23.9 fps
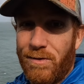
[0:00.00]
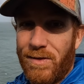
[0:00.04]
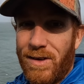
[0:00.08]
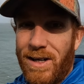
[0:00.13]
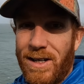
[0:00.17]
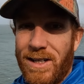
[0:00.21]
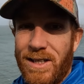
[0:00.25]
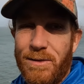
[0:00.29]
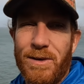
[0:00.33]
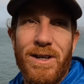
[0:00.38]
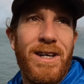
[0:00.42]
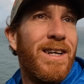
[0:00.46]
of
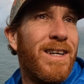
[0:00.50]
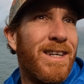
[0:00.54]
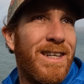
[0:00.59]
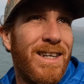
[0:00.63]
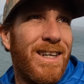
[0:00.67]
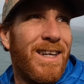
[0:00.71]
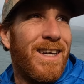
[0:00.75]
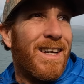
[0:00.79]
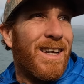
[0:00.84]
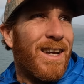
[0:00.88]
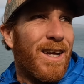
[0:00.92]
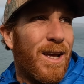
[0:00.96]
that anyway.
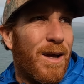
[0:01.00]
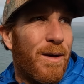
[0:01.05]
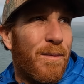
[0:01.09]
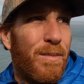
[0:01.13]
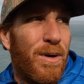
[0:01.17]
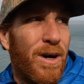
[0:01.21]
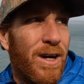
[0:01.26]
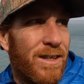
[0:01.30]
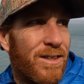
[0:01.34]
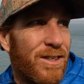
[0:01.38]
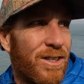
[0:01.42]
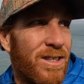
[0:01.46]

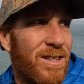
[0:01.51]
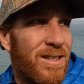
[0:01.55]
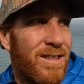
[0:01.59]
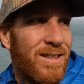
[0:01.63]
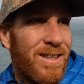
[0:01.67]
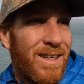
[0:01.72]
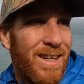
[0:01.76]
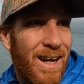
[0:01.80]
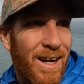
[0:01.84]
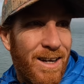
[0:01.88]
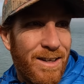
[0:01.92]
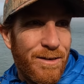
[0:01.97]
But it just
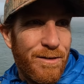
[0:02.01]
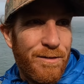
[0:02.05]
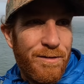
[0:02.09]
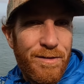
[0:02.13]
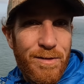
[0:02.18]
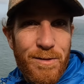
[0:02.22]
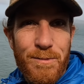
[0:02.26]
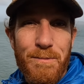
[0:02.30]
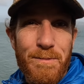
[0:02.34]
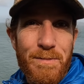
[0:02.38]
kind of